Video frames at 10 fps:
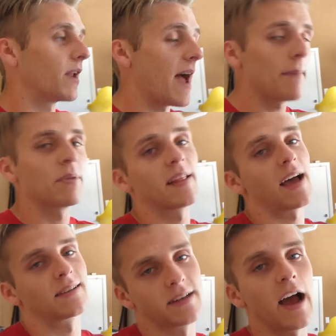What happened
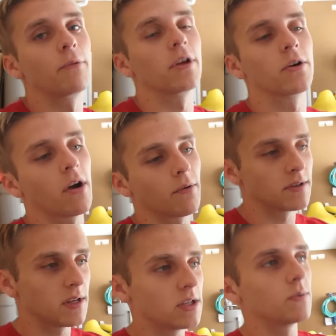last time, really quick, when
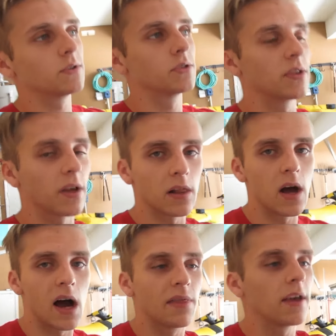TJ was using the
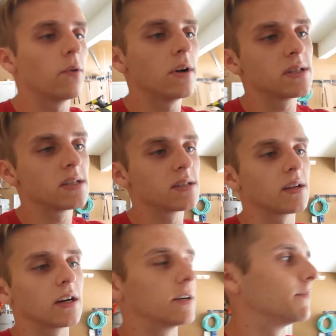cloth, it wasn't
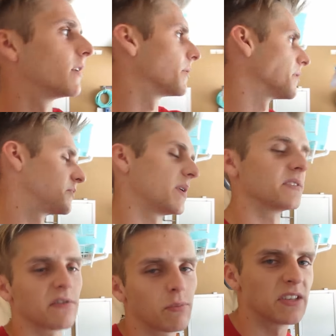a very
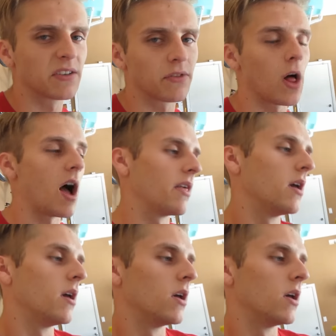expensive piece of cloth,